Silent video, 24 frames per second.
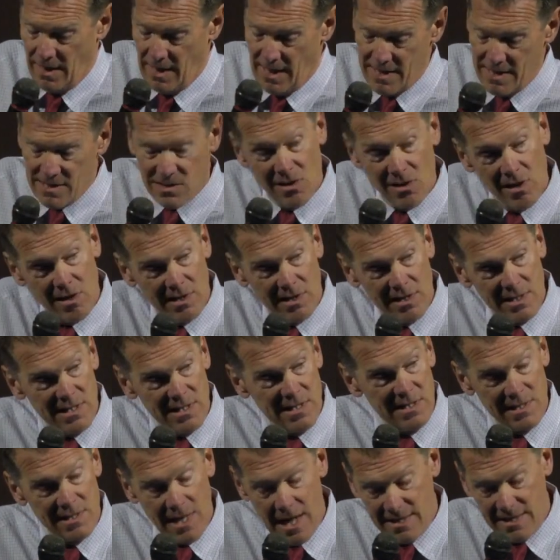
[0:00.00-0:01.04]
as long as
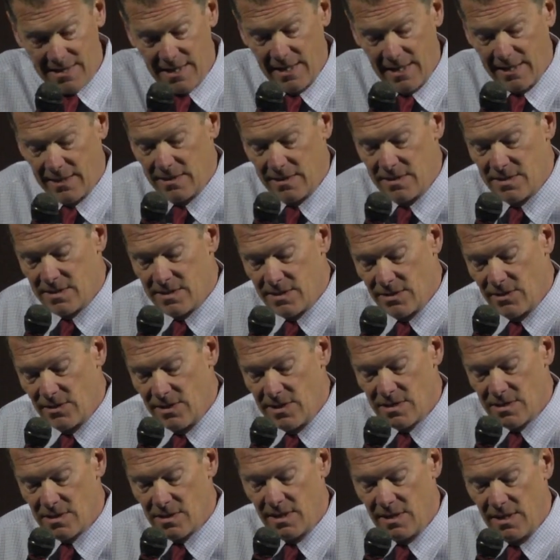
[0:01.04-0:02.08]
he's not taken
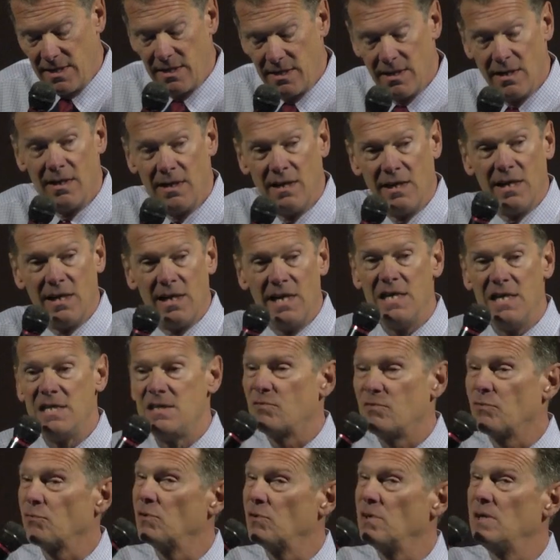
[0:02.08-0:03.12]
seriously,
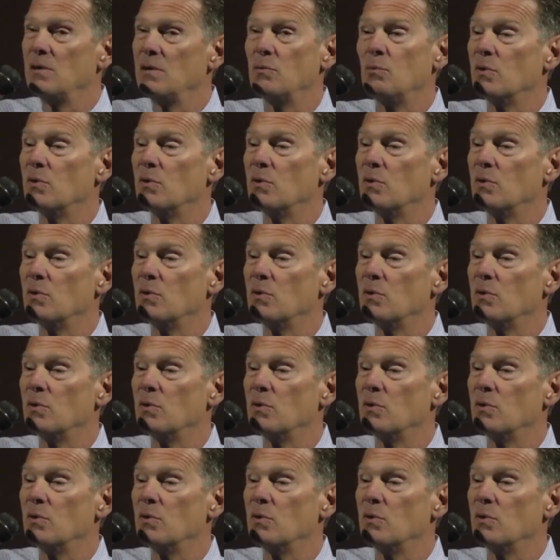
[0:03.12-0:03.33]
he's free to